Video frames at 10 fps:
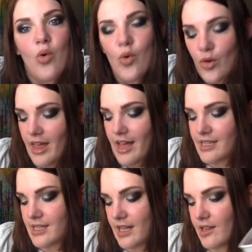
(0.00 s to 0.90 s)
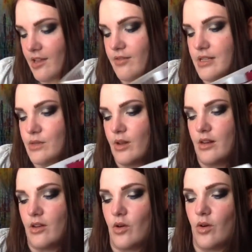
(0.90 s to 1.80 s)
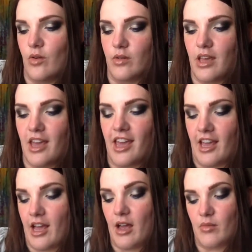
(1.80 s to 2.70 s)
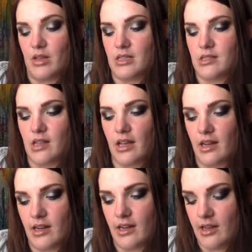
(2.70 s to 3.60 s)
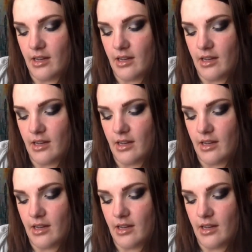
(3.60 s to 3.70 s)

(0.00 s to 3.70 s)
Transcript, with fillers: Oh, yes, I love this one. Okay, I'm excited.